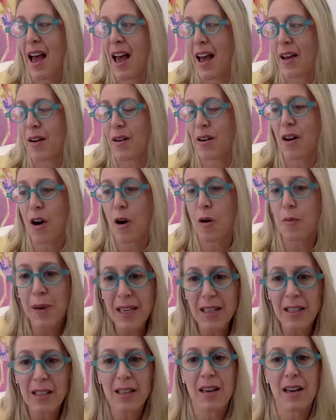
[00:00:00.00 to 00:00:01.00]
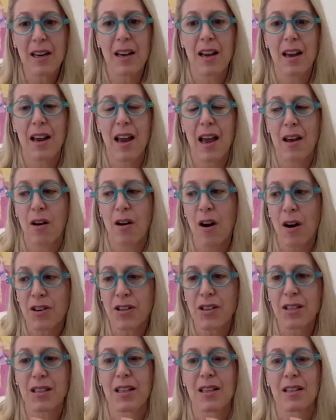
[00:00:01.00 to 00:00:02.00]
and obesity and heart
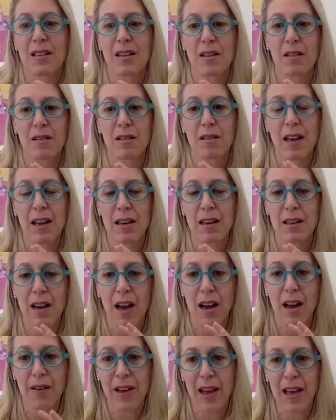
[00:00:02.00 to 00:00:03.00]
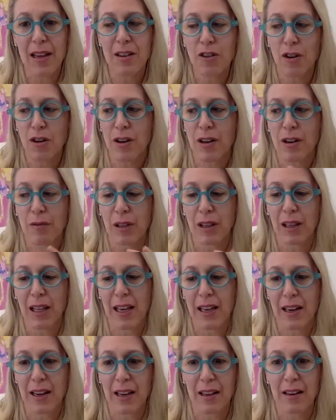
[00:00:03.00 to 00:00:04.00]
disease and, and kind of endocrine
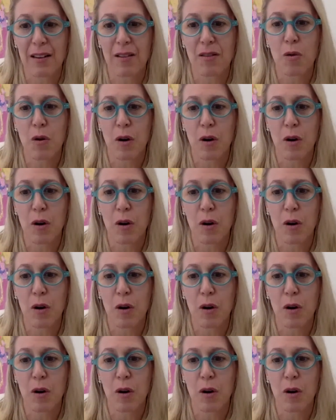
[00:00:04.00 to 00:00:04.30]
related,